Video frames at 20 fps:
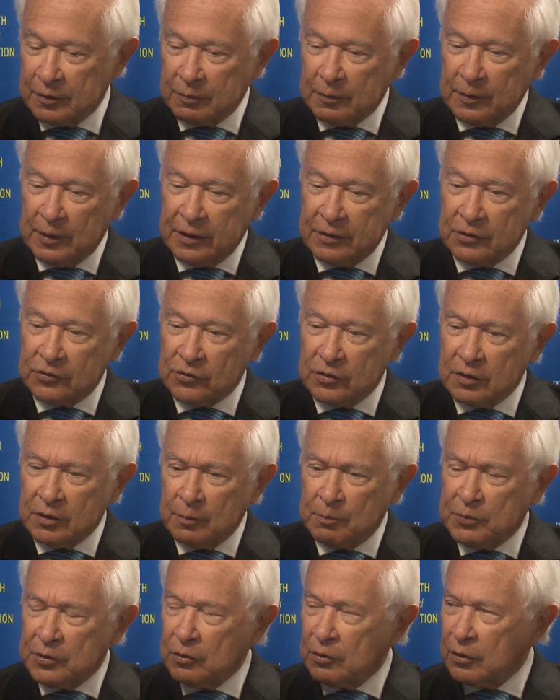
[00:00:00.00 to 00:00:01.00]
parties and the
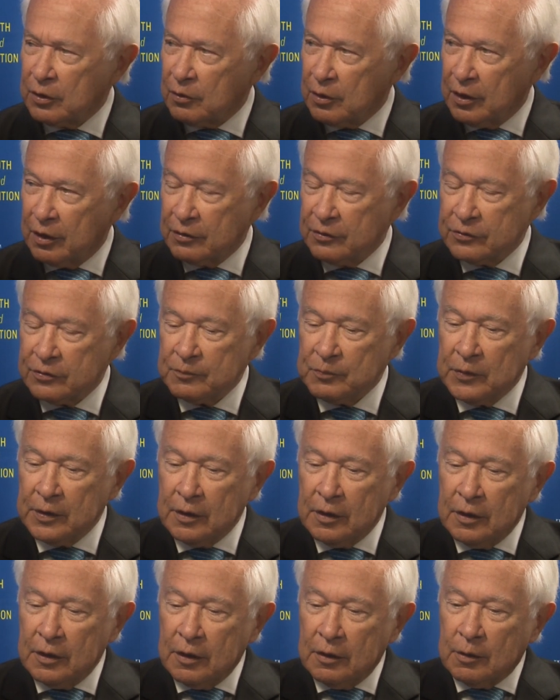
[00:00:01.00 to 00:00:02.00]
bureaucrats.
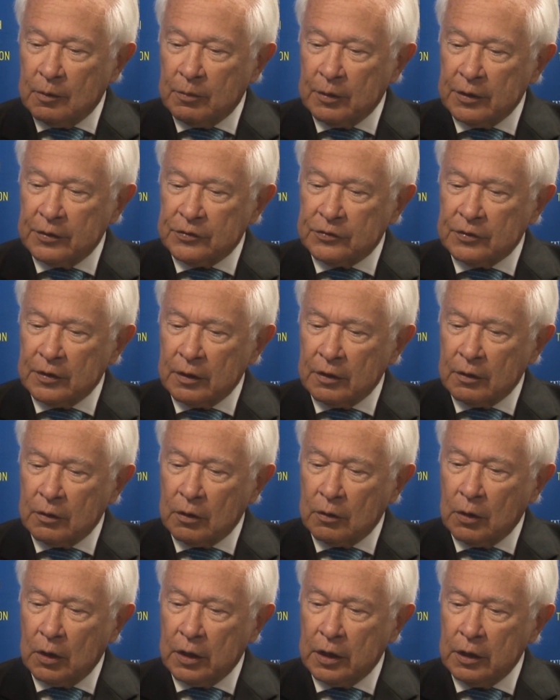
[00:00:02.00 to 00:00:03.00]
But
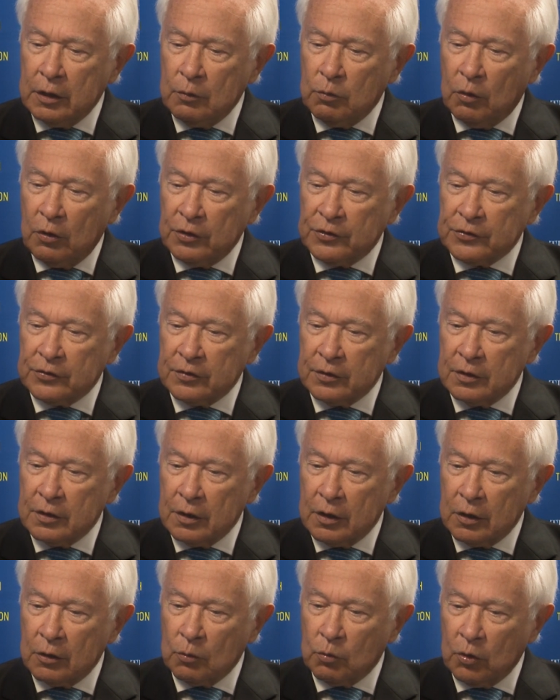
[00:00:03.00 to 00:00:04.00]
he wanted to
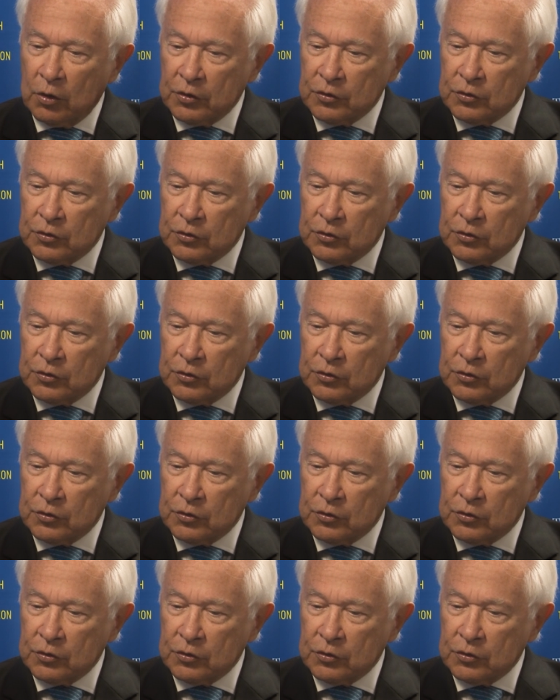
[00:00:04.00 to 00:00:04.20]
know what